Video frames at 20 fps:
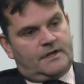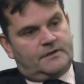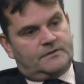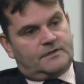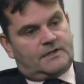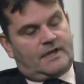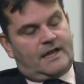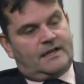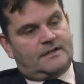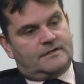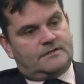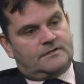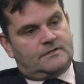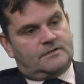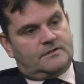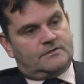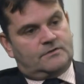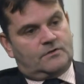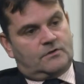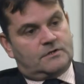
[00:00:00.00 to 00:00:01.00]
and the CAD
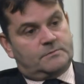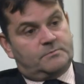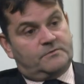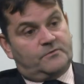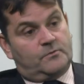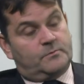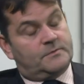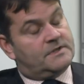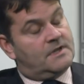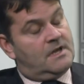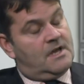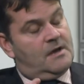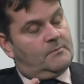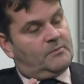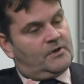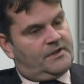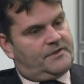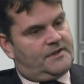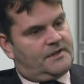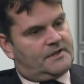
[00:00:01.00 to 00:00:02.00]
uh, dollar's performance.
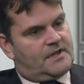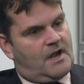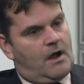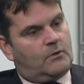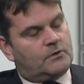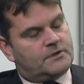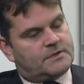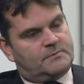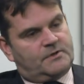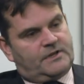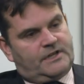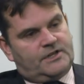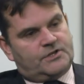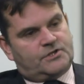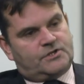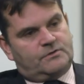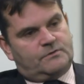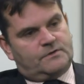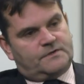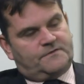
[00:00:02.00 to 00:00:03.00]
But I think the ultimate
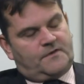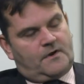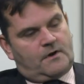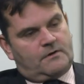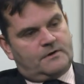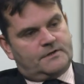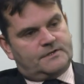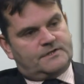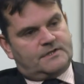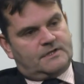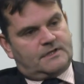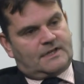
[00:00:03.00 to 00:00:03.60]
issue, as far as uh,